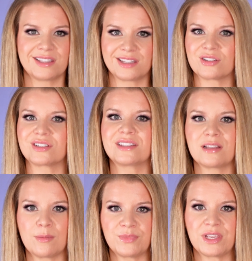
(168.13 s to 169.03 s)
there's
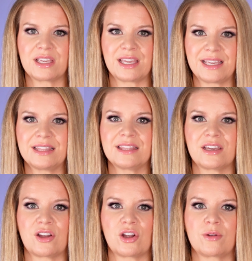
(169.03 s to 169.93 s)
something in
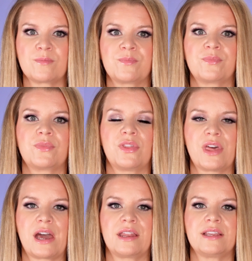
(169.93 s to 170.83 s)
there
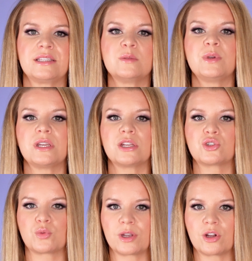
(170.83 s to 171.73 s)
that is being
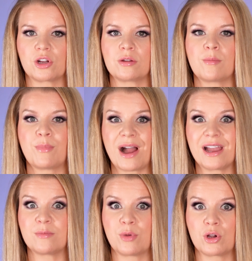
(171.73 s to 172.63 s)
triggered by
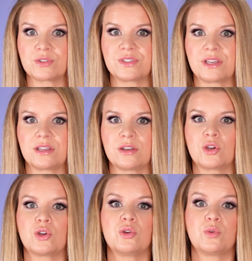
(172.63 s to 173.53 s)
a person
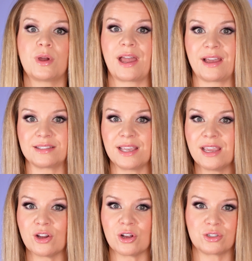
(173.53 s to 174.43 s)
who has
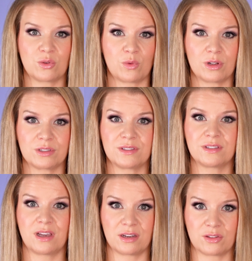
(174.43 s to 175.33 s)
anger
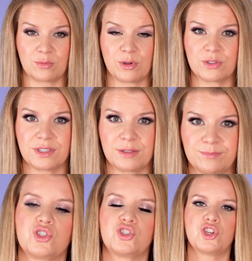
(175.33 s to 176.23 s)
towards another
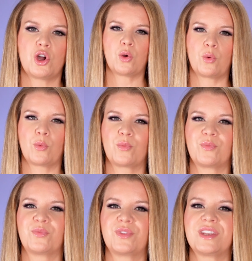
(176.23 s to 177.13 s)
person. So
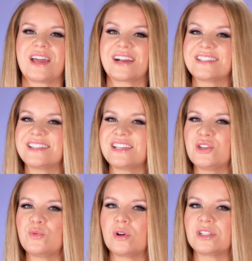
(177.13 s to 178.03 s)
the next thing
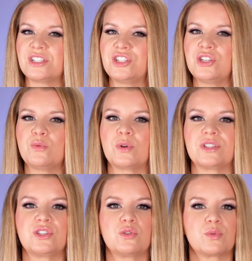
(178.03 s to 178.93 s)
you want to do
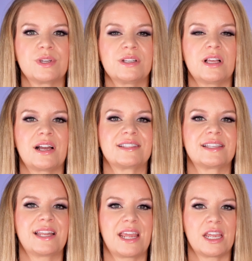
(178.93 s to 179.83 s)
once you realize
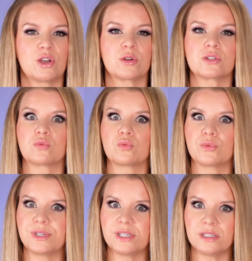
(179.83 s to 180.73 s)
that anger is
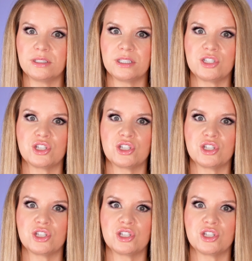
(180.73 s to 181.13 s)
really